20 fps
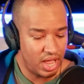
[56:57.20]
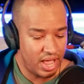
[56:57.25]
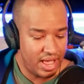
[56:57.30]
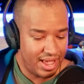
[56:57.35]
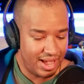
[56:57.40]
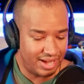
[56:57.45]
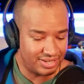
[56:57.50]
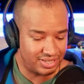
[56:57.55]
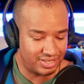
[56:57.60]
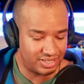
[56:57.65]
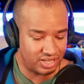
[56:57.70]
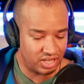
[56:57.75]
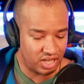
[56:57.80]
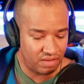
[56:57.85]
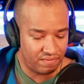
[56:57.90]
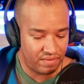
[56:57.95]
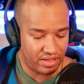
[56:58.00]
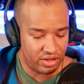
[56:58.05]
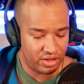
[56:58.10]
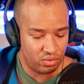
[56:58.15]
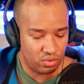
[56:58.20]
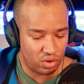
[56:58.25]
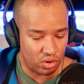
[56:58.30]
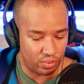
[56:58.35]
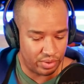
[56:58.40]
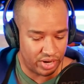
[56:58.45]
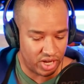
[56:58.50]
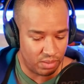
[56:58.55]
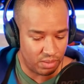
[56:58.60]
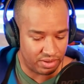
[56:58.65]
It says, "Love that you are
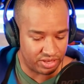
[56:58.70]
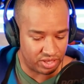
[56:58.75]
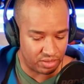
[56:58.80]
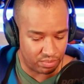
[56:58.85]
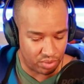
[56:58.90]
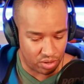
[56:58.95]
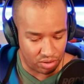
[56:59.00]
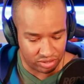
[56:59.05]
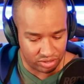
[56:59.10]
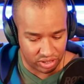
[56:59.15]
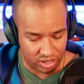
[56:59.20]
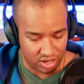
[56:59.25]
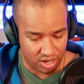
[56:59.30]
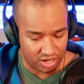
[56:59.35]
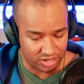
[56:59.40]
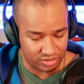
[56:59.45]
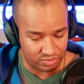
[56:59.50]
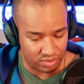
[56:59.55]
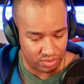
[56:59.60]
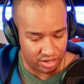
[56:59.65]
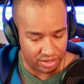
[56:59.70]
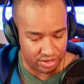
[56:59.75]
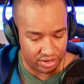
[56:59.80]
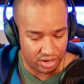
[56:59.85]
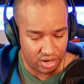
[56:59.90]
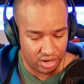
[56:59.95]
real about the pros and cons, brother,